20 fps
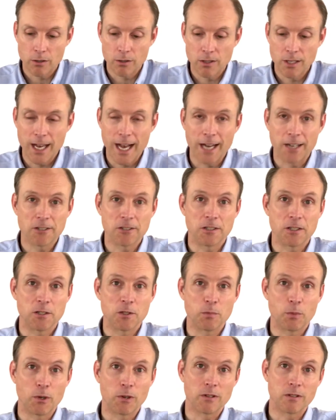to actually
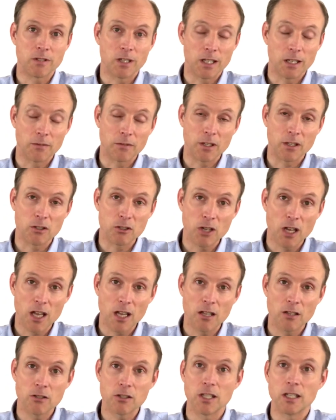experience significant
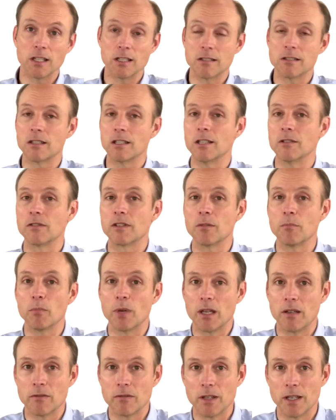change and get significant
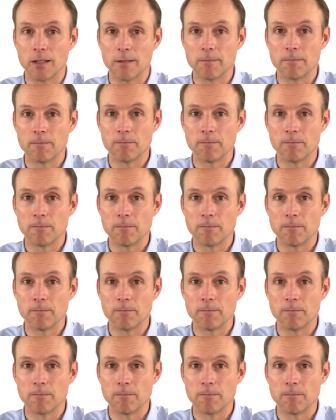benefit.